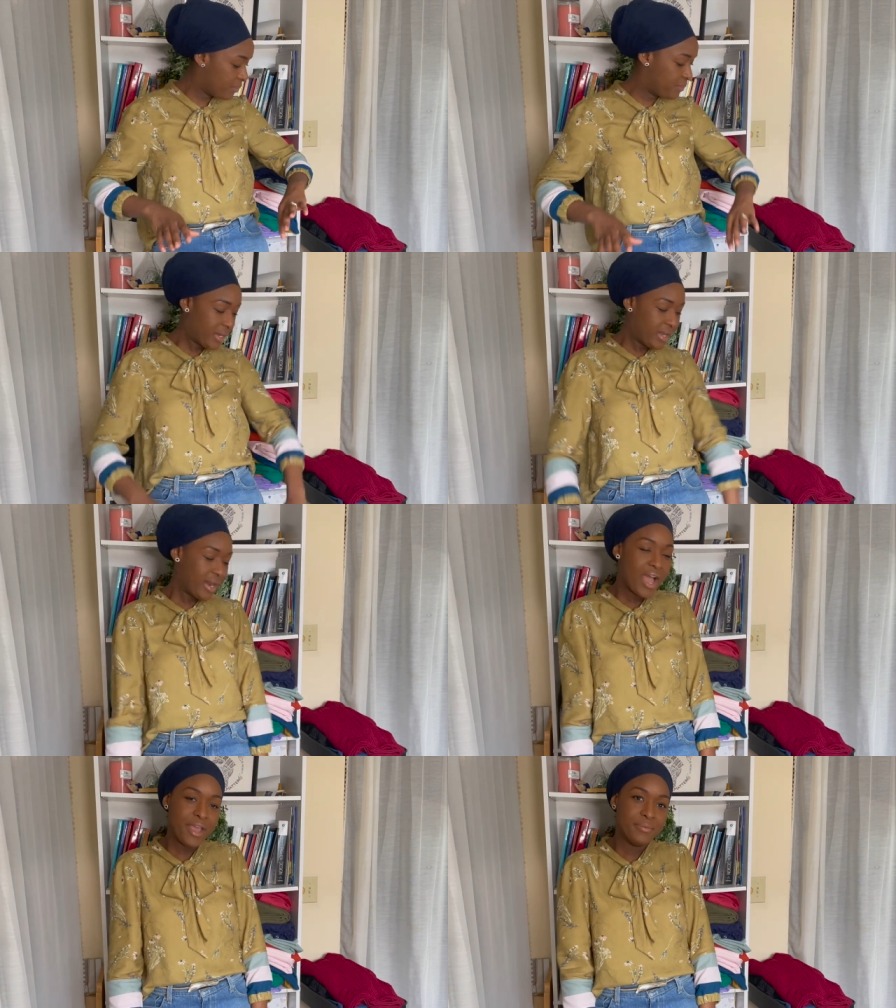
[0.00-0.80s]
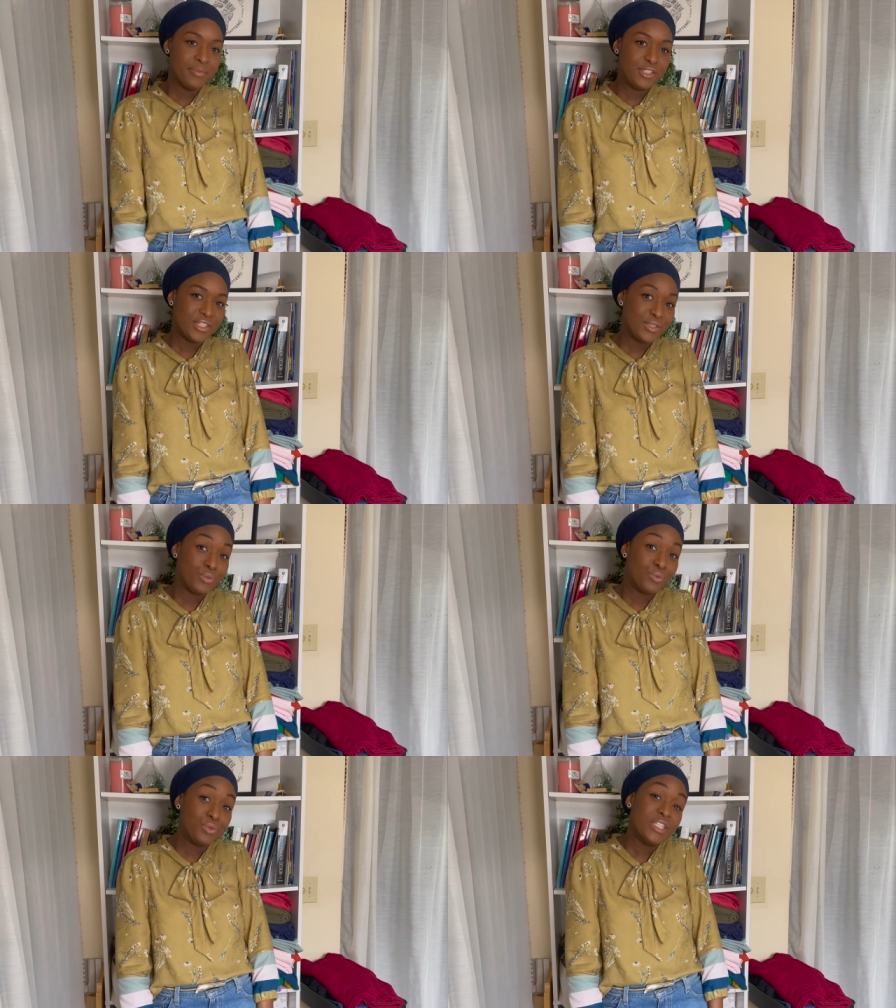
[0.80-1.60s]
but I'm just
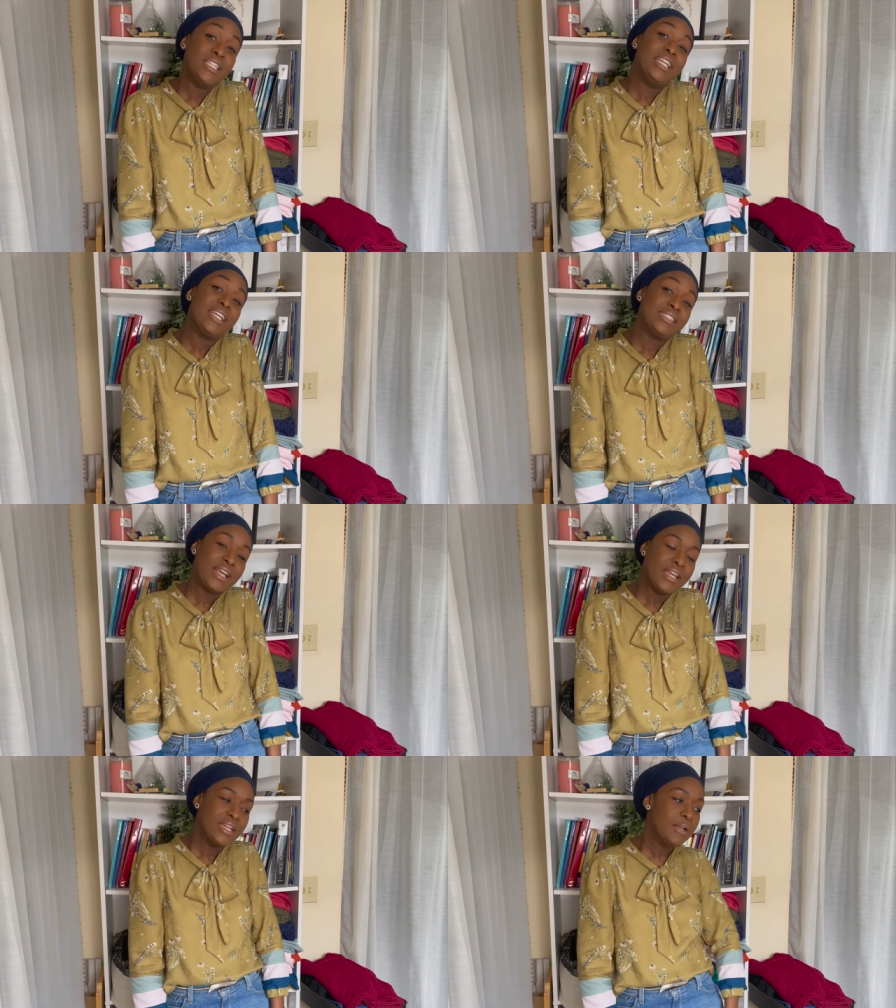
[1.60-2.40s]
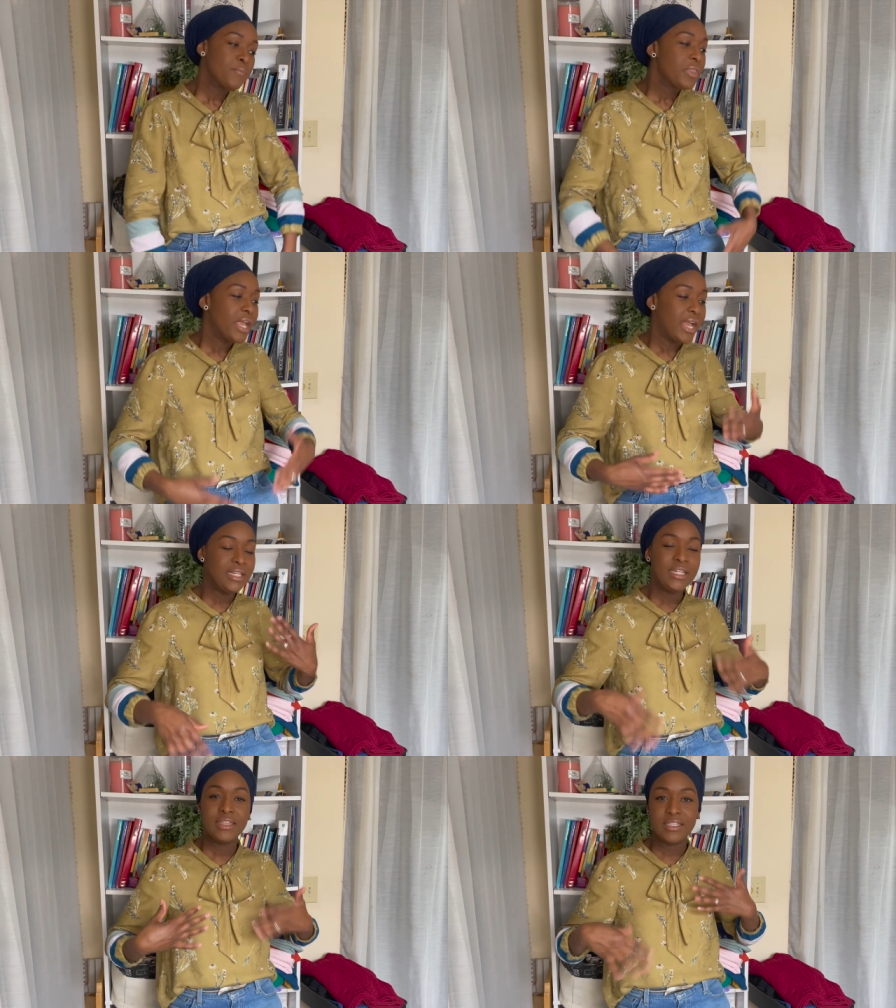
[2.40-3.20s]
really excited. I
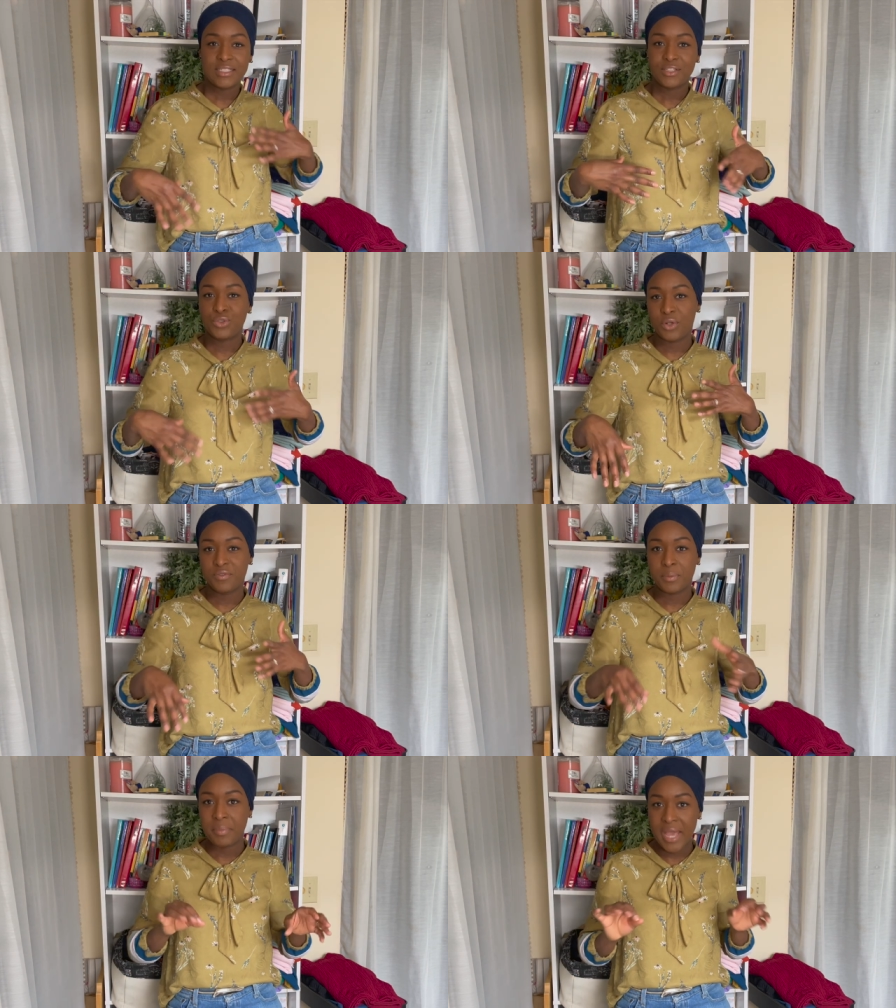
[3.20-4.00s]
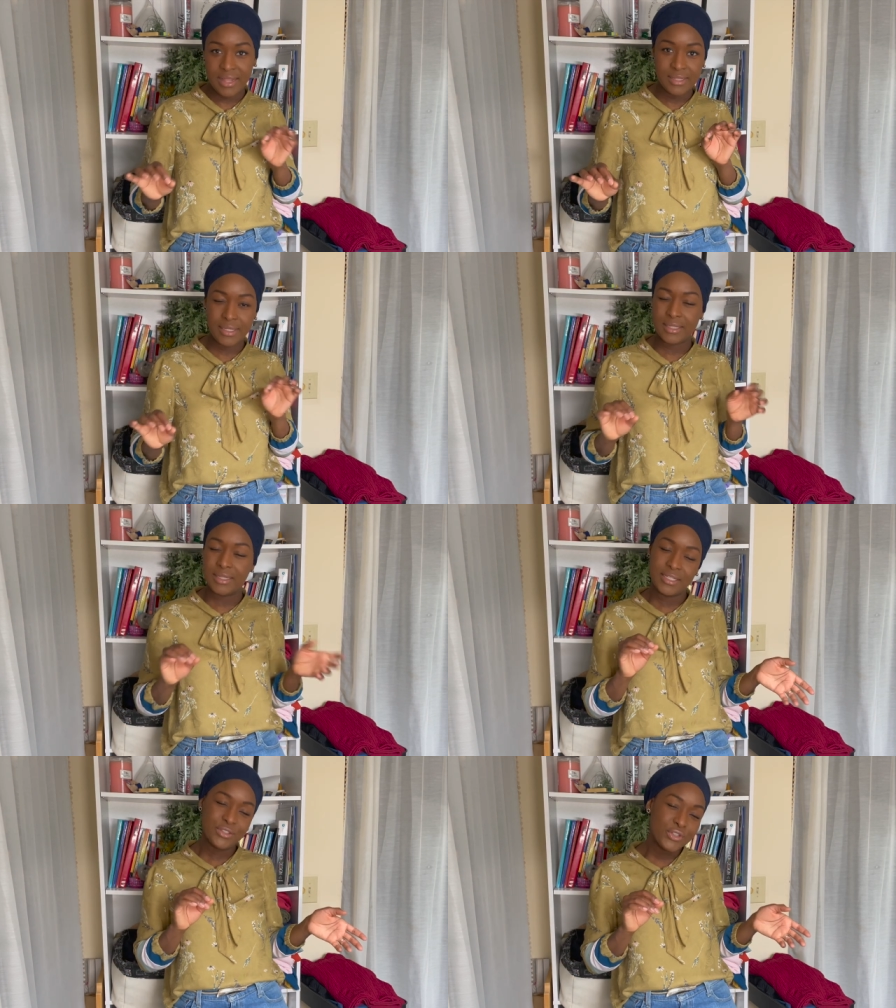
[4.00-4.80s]
needed this as sort of a palate
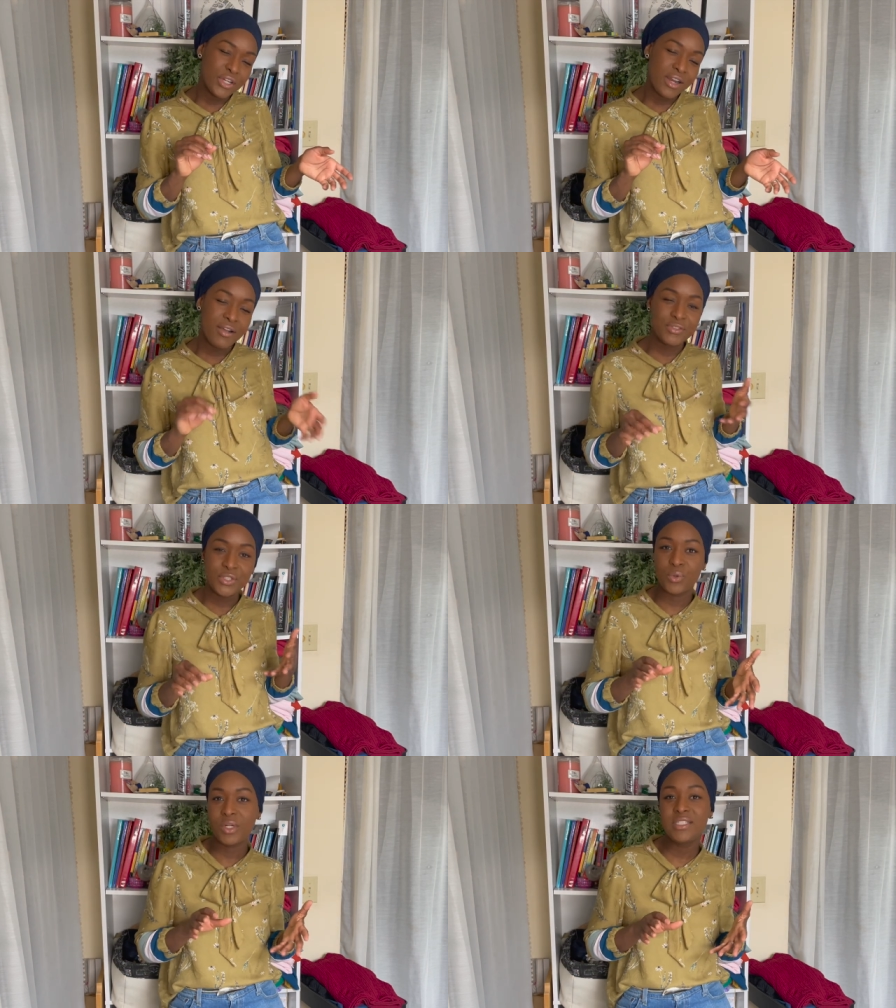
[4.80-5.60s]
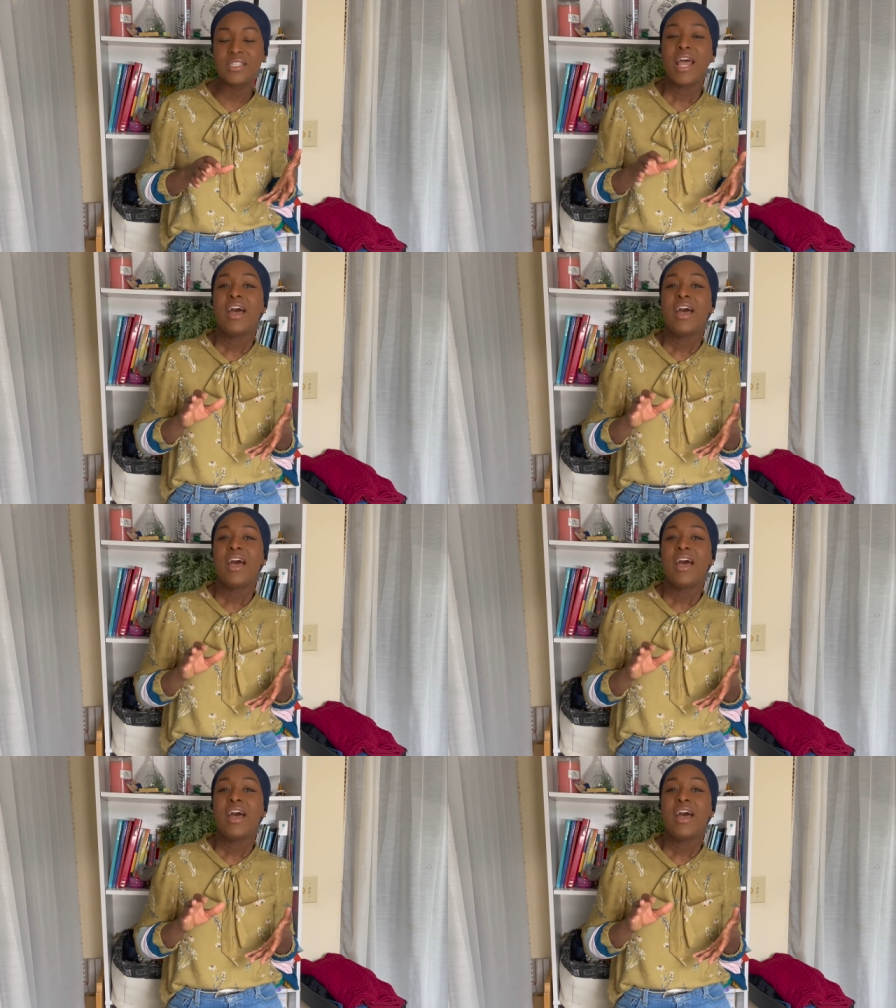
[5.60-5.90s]
cleanser of sorts.